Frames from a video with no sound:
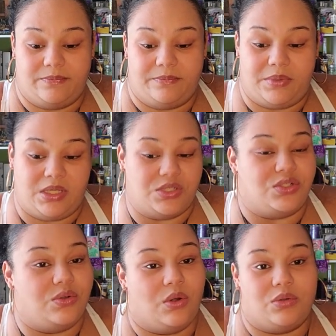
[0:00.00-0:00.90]
Because
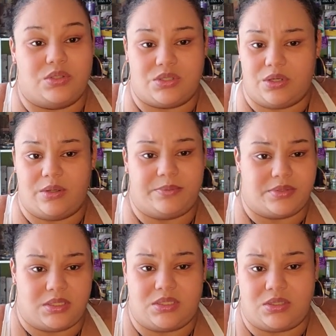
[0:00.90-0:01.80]
you hold a certain
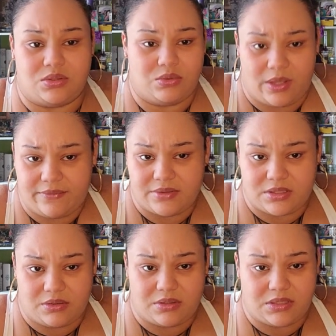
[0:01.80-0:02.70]
position. You have a
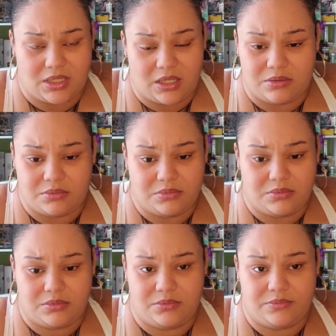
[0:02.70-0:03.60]
certain title.
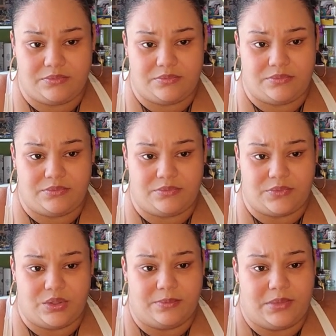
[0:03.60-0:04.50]

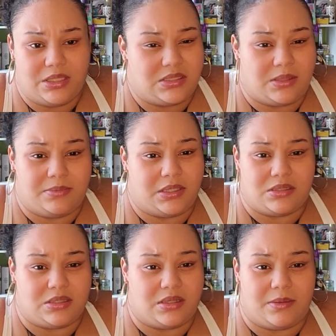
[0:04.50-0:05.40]
You mean something
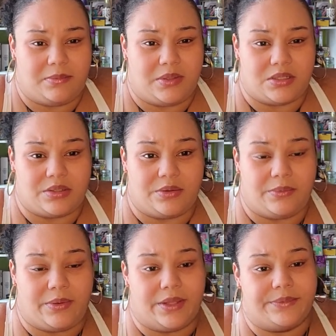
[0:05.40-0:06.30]
to them in a certain
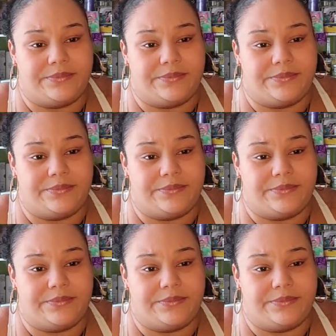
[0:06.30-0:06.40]
way.